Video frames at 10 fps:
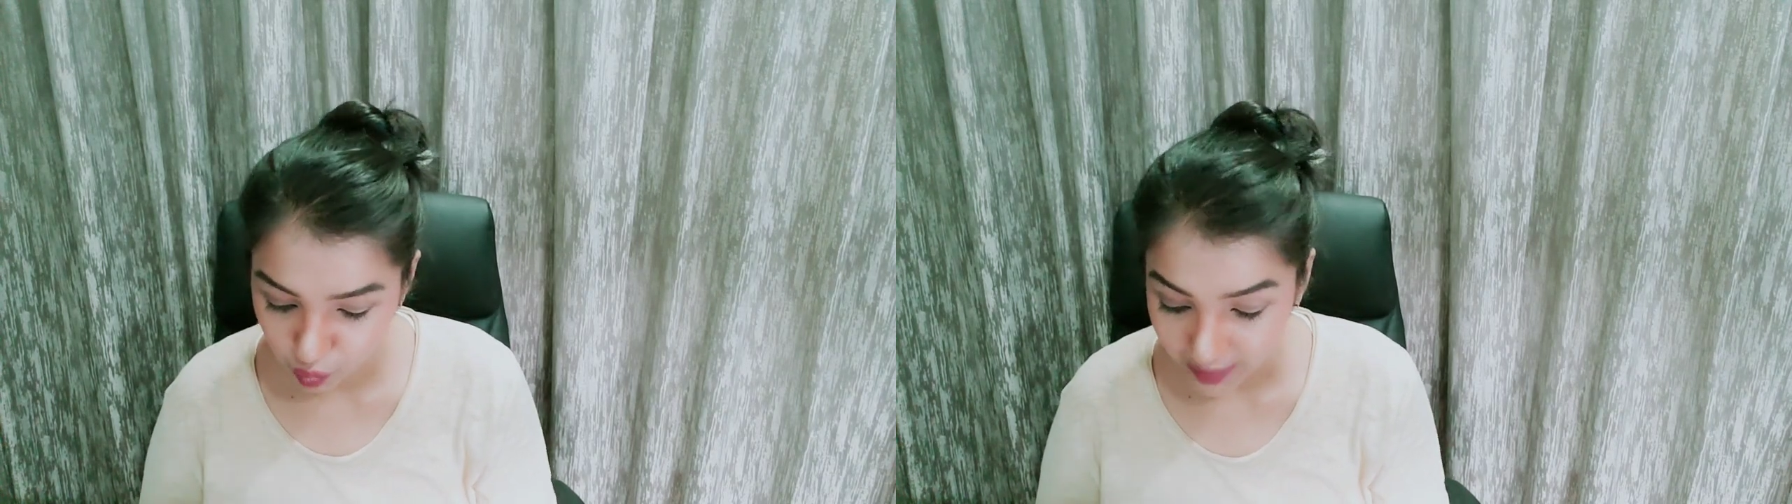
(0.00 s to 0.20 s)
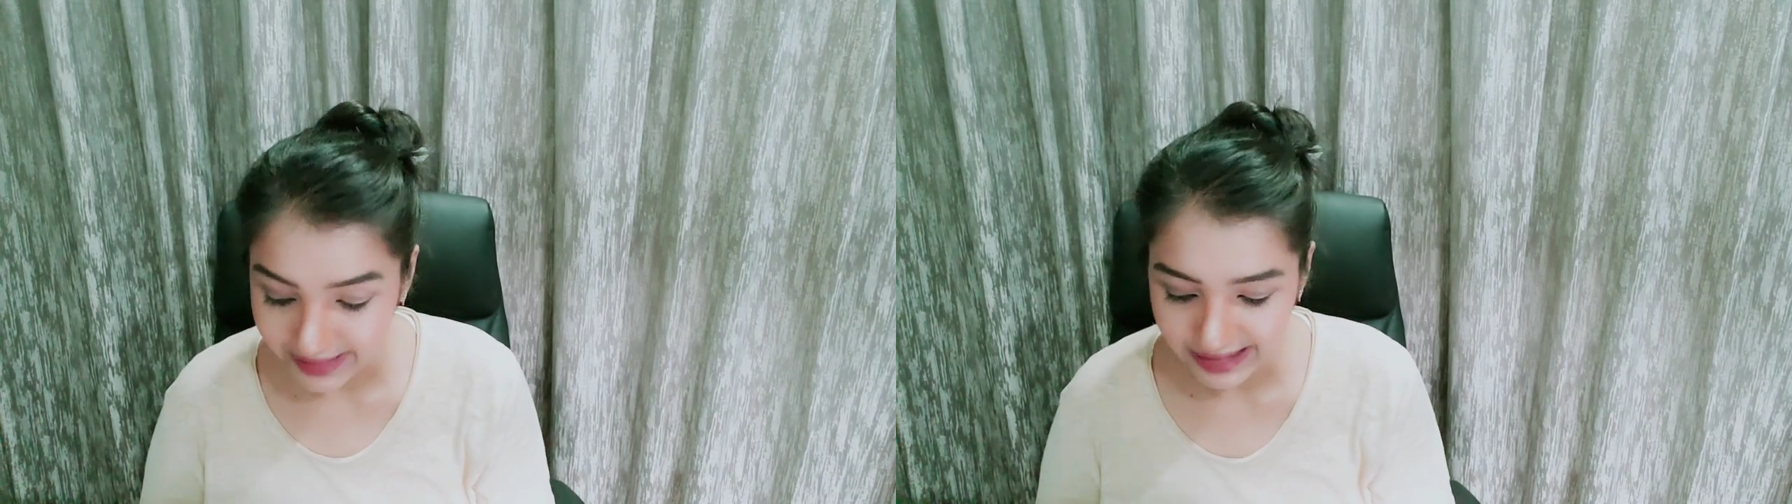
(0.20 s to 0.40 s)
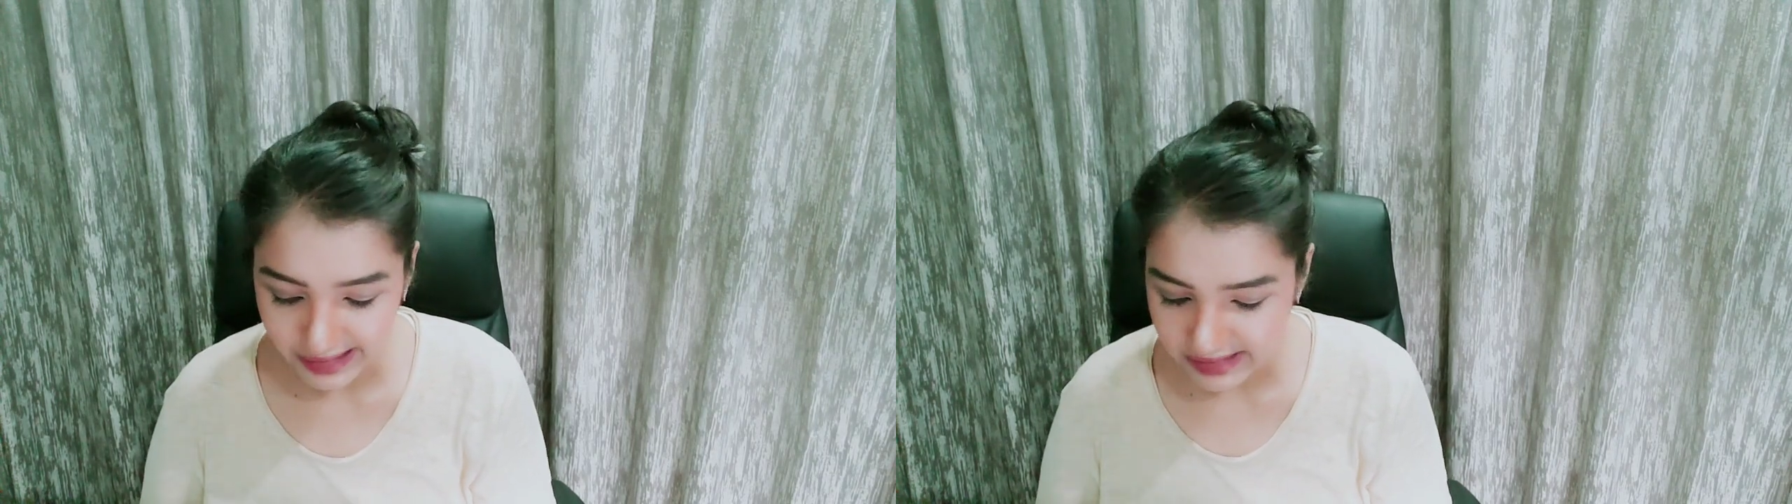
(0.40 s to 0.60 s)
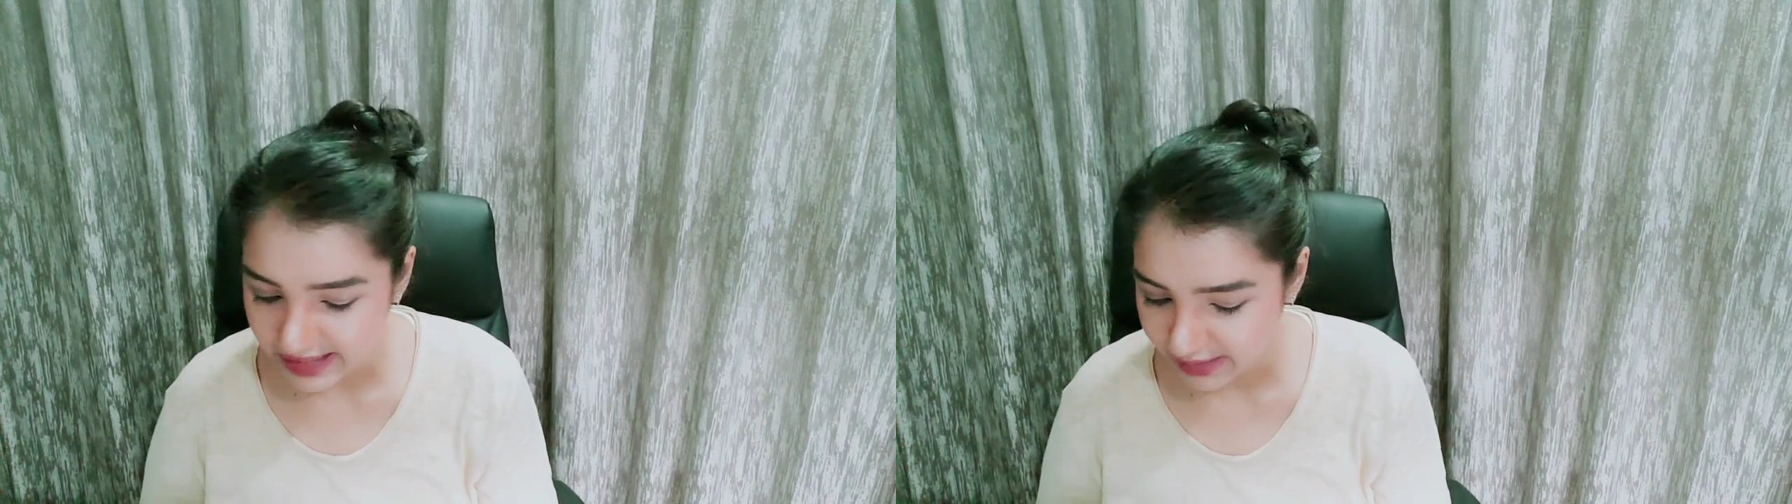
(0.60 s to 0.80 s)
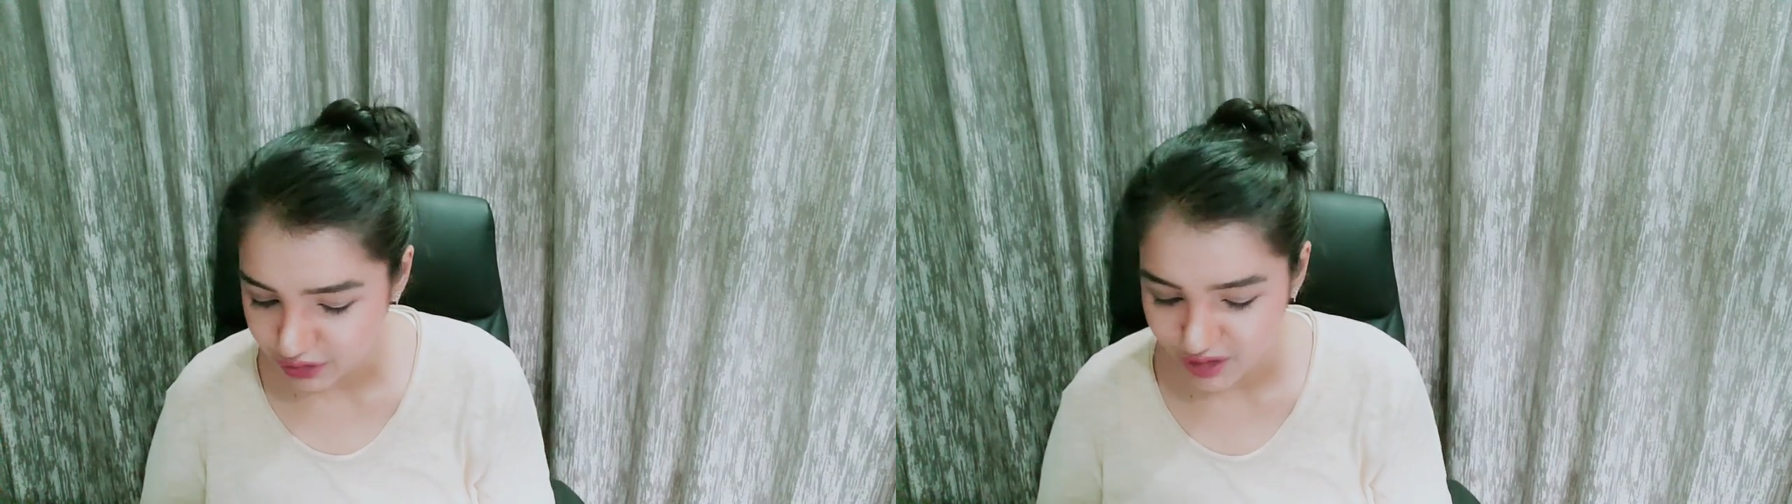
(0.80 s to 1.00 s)
one lady
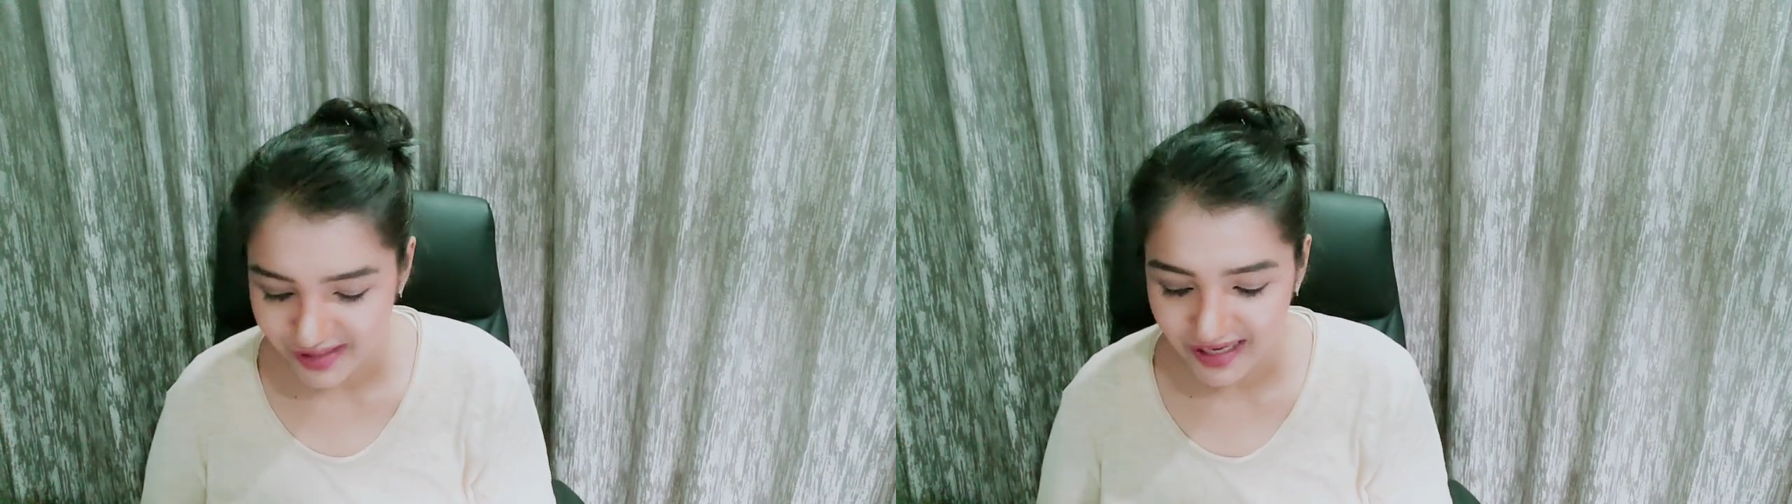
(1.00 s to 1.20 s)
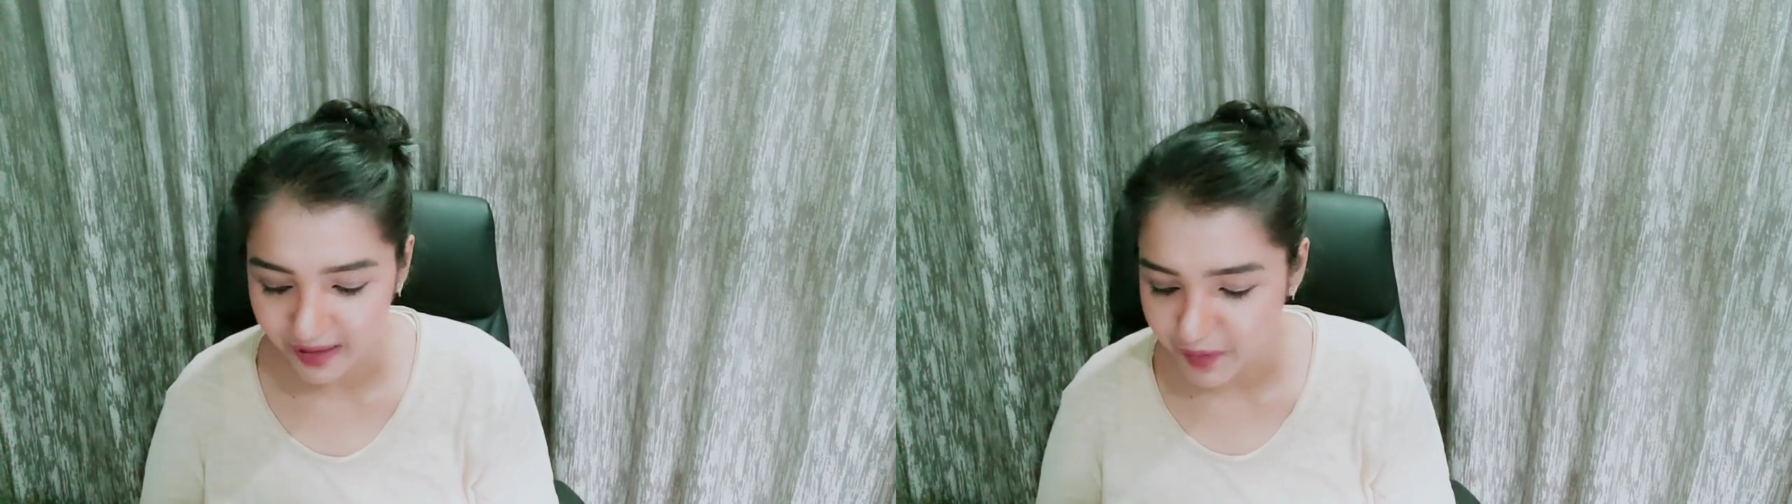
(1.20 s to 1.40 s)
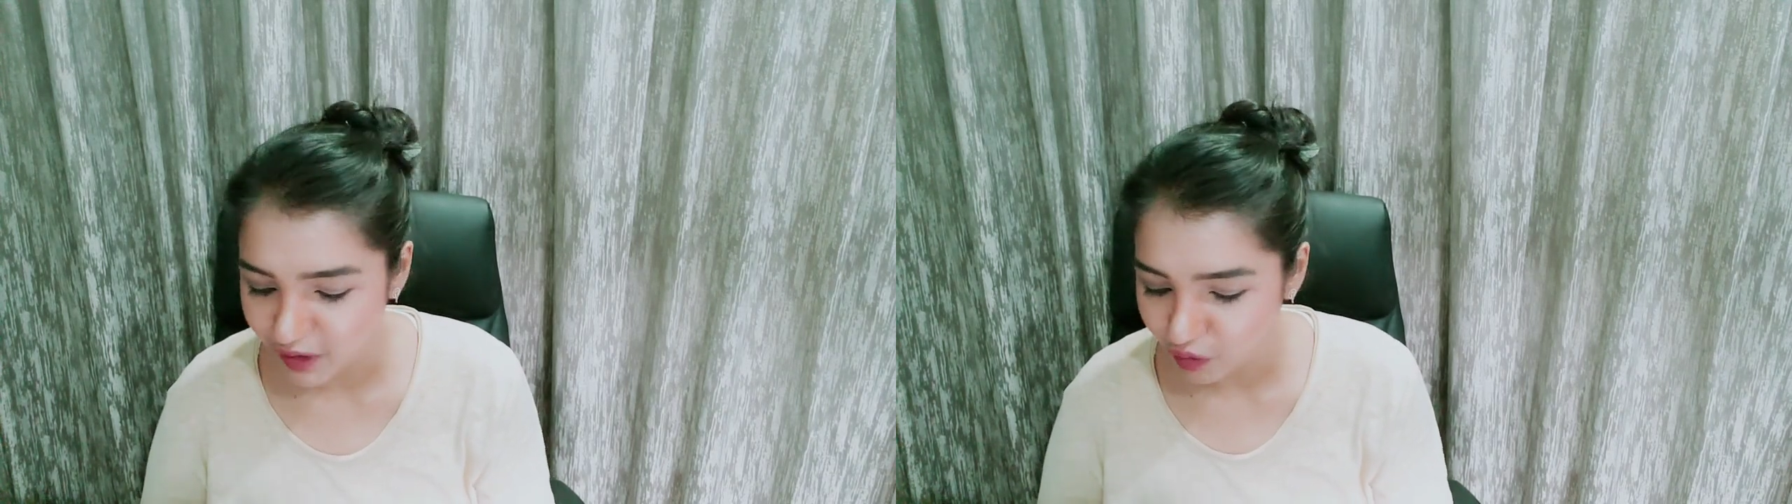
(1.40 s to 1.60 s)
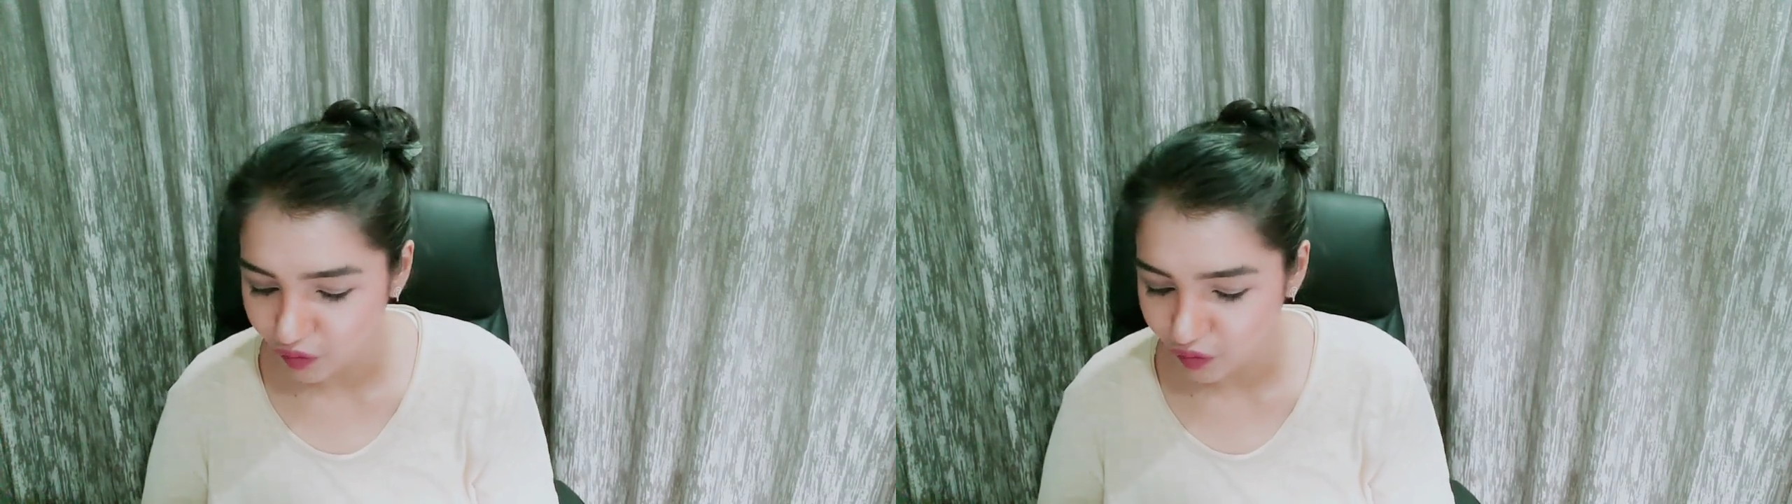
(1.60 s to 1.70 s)
and she's coming.